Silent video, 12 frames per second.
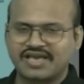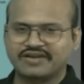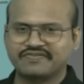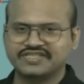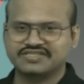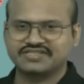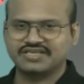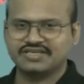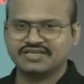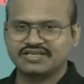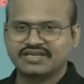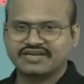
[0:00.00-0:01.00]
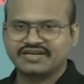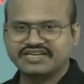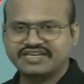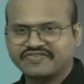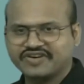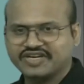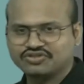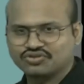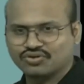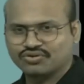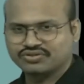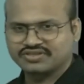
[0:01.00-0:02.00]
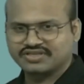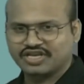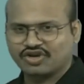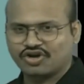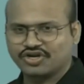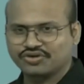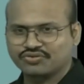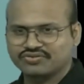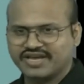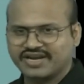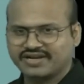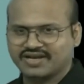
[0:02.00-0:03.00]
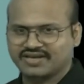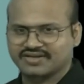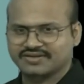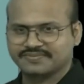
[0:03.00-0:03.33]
we see different zones according to their color.